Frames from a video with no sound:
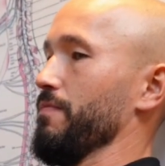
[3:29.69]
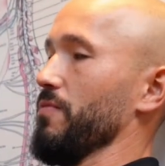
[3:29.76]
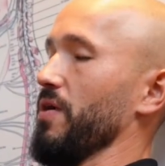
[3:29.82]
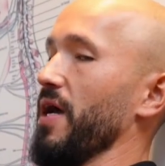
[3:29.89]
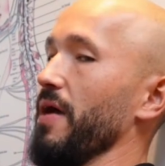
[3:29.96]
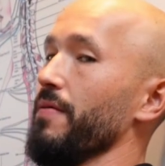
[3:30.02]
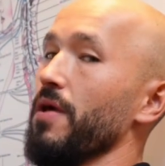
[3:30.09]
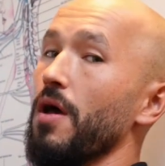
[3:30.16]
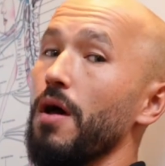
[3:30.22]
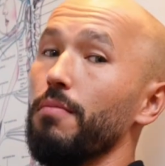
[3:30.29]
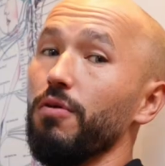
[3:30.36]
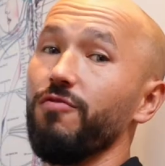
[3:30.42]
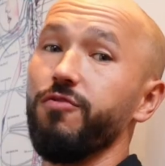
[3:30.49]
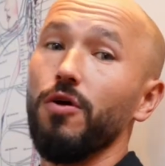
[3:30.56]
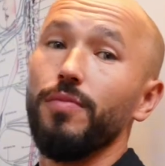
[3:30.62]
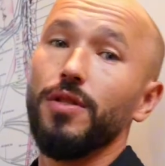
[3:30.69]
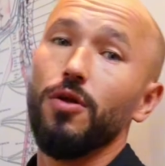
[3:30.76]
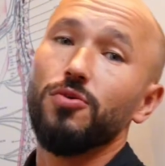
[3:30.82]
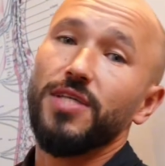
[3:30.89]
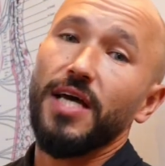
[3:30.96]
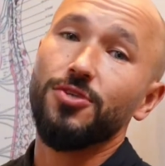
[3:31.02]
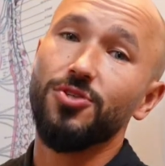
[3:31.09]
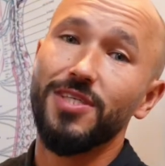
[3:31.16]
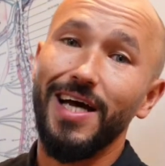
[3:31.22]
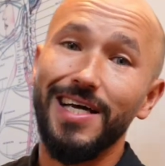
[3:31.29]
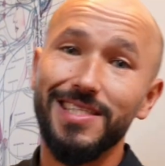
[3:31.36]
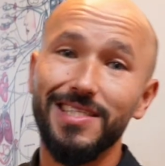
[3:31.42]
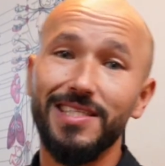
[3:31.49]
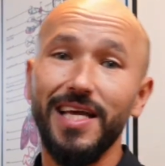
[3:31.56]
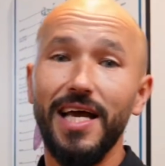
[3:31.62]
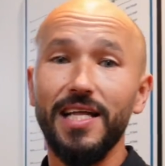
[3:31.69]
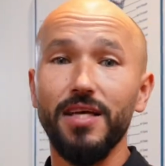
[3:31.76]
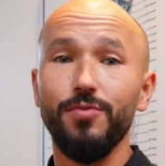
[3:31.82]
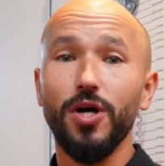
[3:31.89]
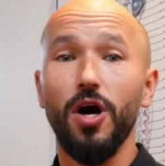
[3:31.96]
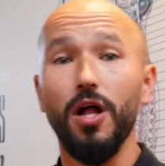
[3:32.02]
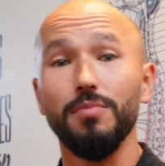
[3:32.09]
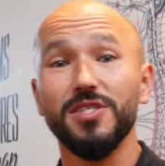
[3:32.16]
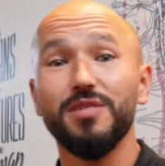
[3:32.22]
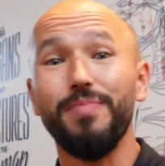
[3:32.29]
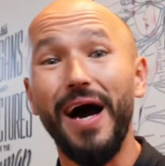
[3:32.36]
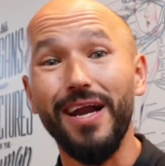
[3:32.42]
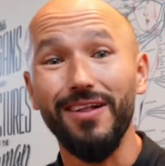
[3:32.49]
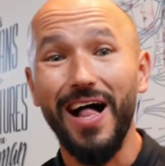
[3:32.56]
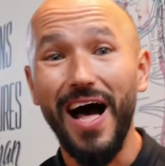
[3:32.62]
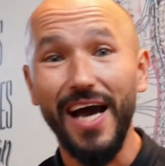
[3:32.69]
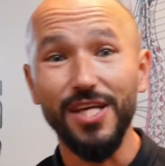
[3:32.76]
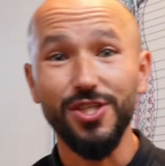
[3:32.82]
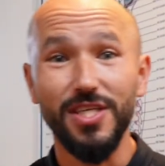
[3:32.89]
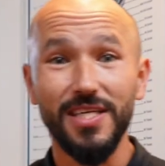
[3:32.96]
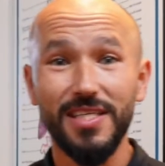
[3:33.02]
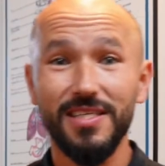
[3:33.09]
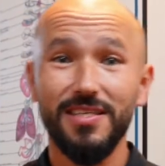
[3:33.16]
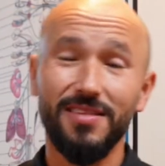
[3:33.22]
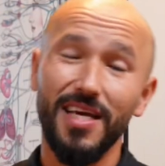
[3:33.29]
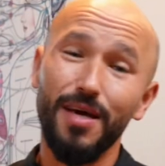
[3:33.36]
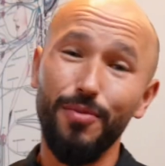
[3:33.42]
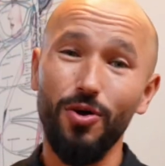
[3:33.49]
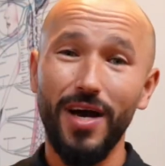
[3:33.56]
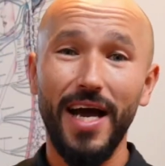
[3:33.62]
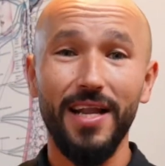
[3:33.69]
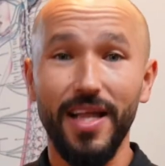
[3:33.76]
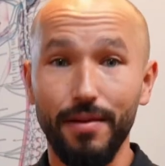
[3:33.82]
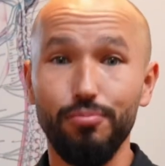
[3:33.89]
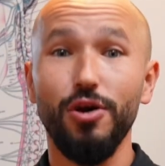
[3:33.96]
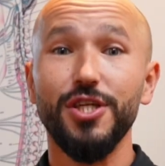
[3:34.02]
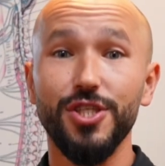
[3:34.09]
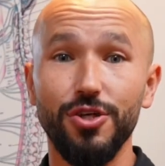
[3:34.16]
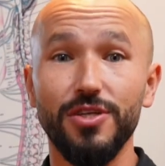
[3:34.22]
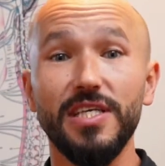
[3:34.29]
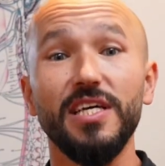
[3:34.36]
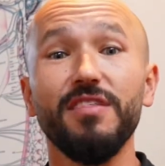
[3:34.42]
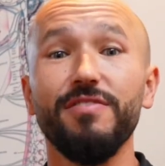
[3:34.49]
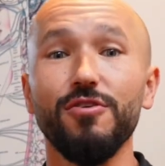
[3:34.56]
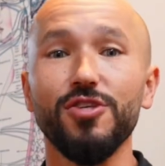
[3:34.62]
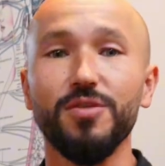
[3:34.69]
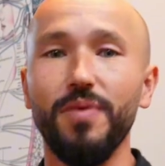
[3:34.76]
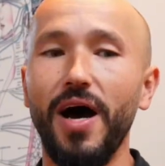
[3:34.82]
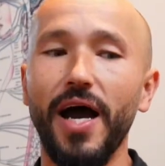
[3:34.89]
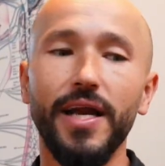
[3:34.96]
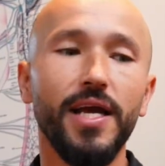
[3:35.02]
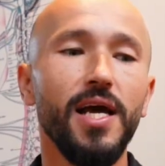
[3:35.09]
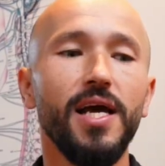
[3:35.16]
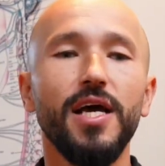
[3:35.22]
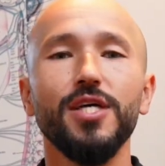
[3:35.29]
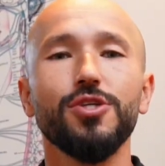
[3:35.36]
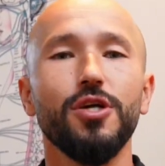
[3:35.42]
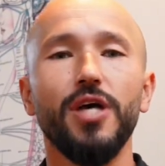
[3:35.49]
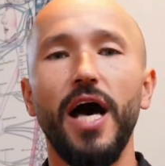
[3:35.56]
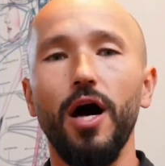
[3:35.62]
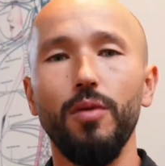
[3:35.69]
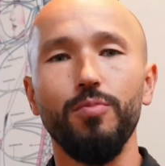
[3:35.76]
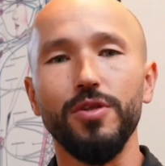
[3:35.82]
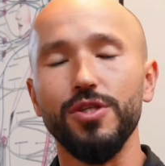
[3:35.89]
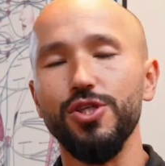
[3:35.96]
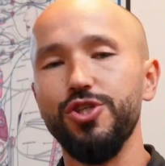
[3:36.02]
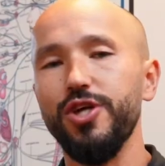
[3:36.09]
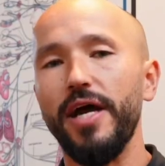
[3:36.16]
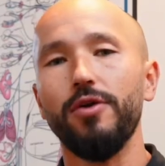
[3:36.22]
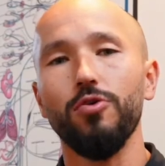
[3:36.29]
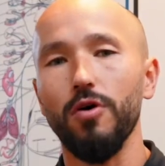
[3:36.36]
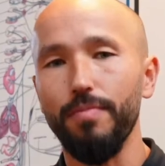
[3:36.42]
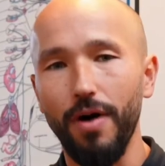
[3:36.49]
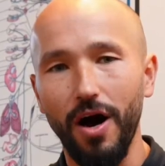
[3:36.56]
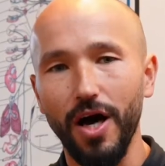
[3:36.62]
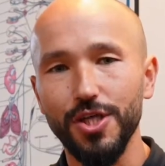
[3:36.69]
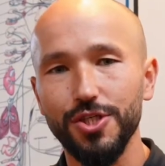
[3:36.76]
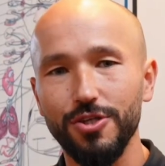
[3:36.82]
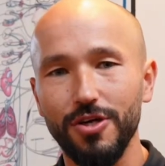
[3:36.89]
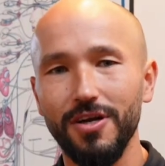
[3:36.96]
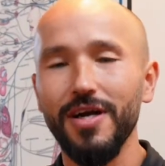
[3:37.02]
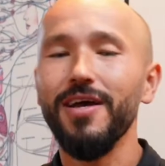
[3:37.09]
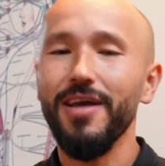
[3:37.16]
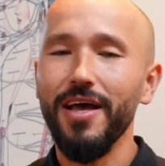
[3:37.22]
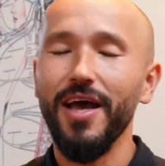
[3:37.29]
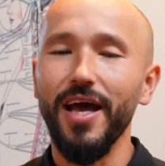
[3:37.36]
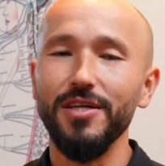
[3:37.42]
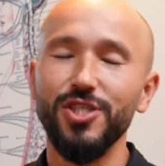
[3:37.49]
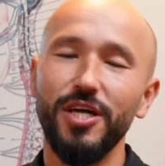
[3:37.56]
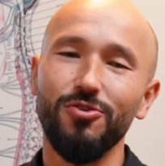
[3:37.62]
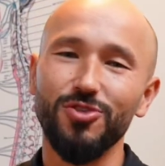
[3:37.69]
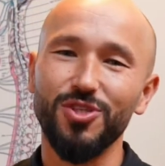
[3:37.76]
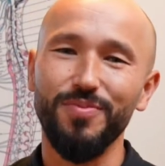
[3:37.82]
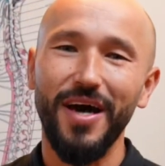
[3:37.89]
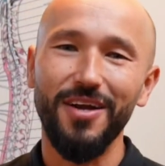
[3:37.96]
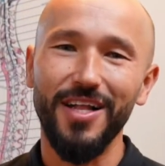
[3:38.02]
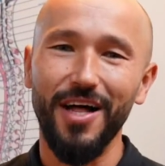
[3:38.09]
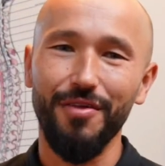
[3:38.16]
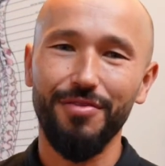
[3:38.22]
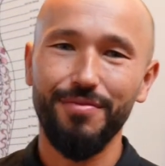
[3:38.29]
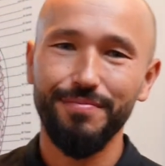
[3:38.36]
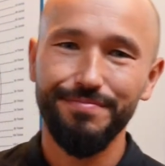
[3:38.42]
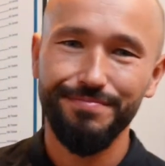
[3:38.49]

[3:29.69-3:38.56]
Okay. Performing those exercises daily, we call them spinal hygiene. Think about kind of like brushing your teeth for your spine. It's going to help with general posture and general spinal health.